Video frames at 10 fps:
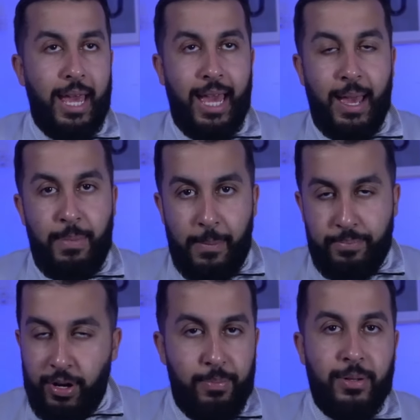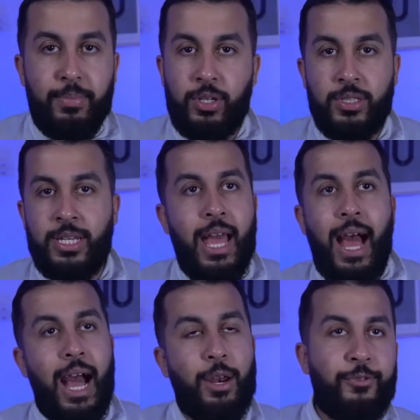a problem because
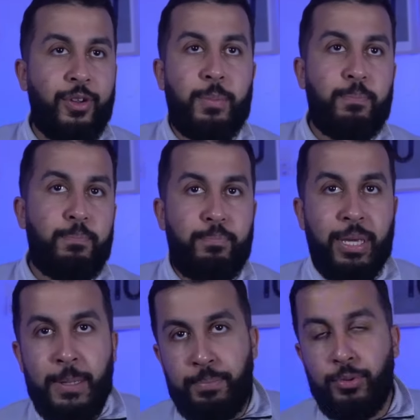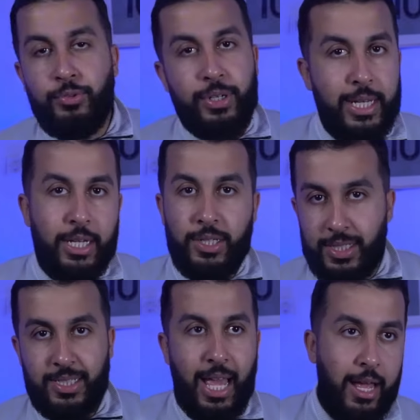I don't think people really
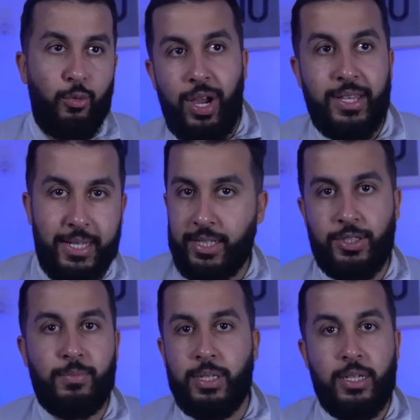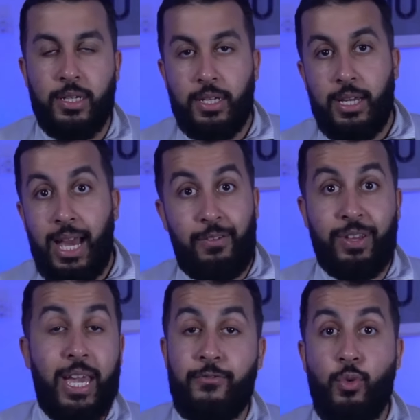understand where they need to be. I
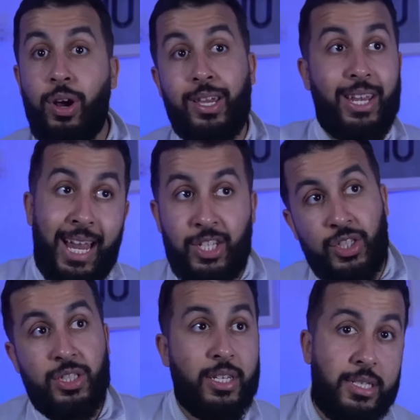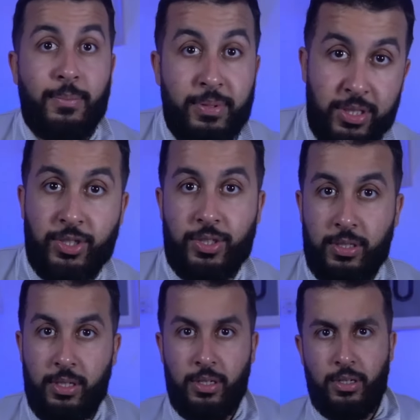think everyone clashes in the same position.
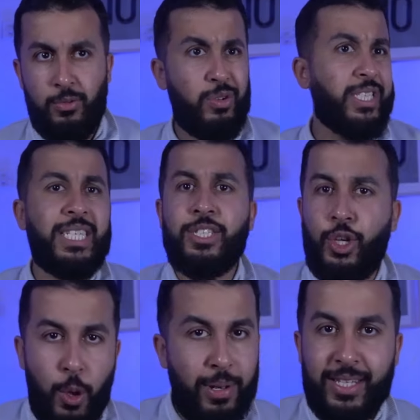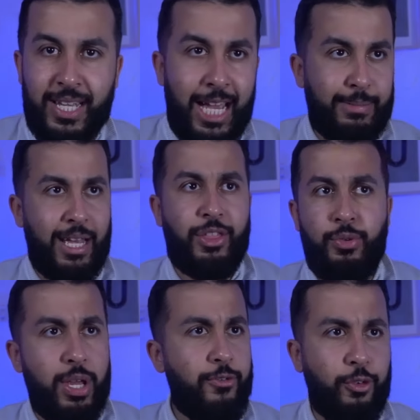We see so many times, like
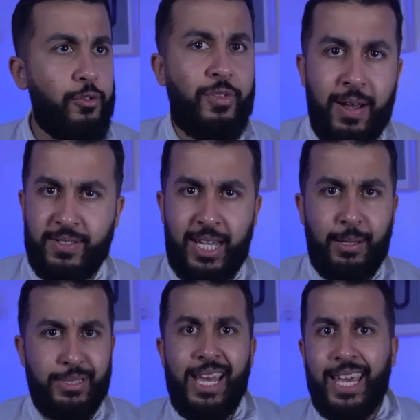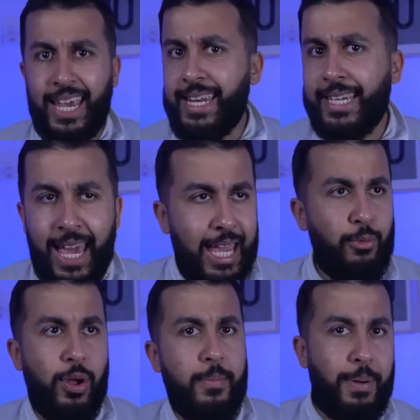3, 4, 5 times in a
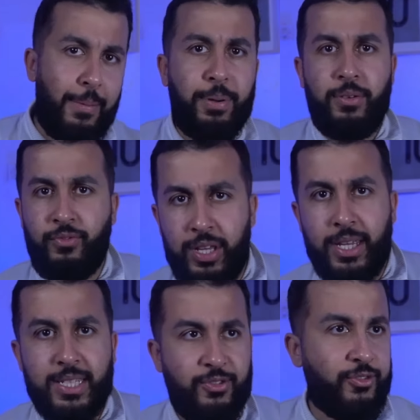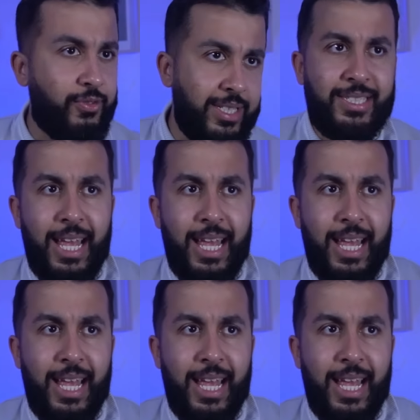game where Mbappe and Vinny is